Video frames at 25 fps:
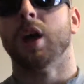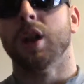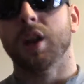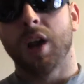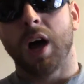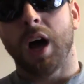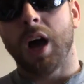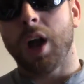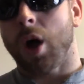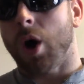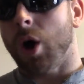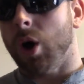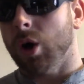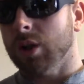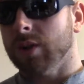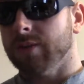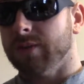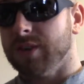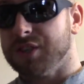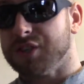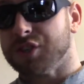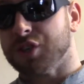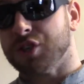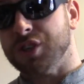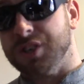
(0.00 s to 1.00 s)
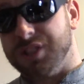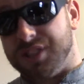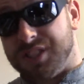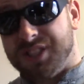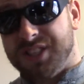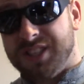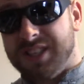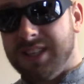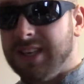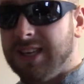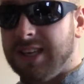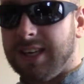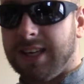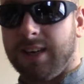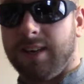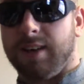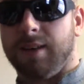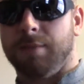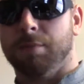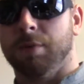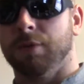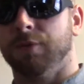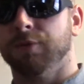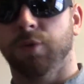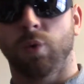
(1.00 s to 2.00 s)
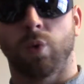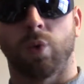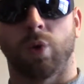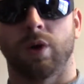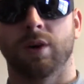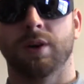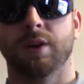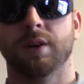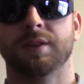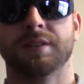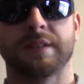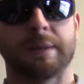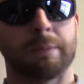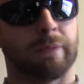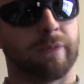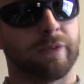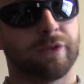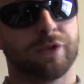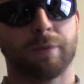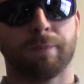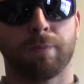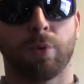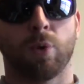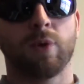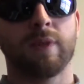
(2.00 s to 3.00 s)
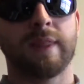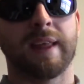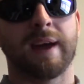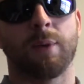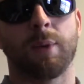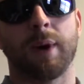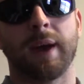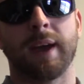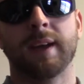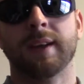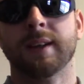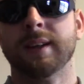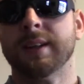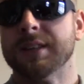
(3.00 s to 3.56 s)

Not all of us could see before. Some of us are born that way.